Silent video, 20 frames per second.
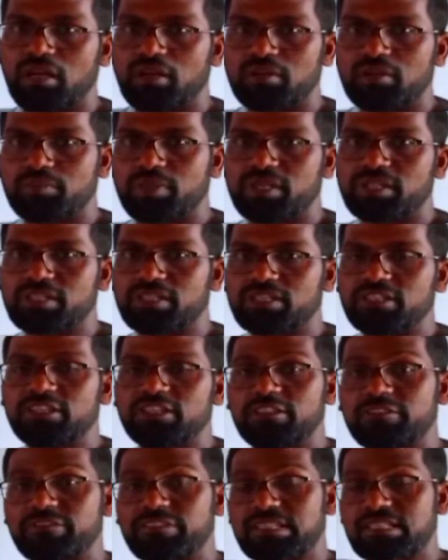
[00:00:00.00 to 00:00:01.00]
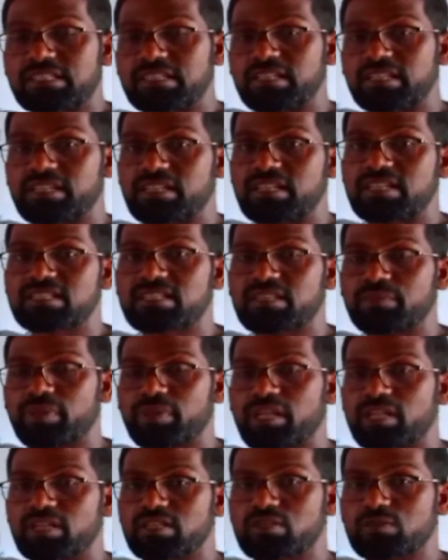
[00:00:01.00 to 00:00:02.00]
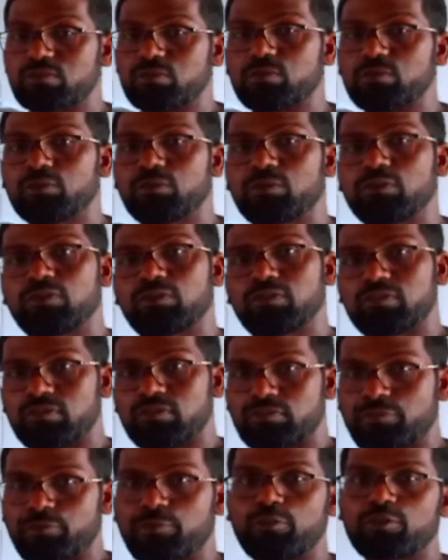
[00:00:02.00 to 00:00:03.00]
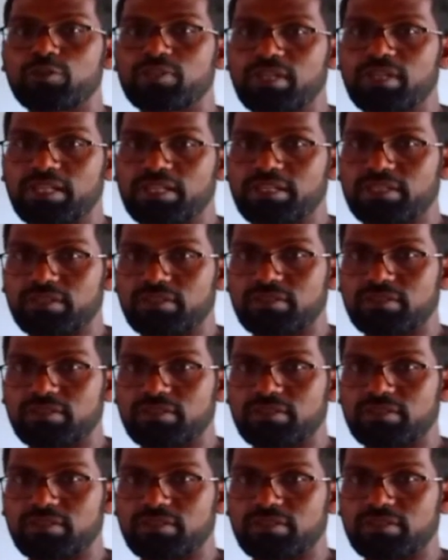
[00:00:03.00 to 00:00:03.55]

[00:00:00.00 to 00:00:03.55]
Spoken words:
But first layer is similar to fourth layer.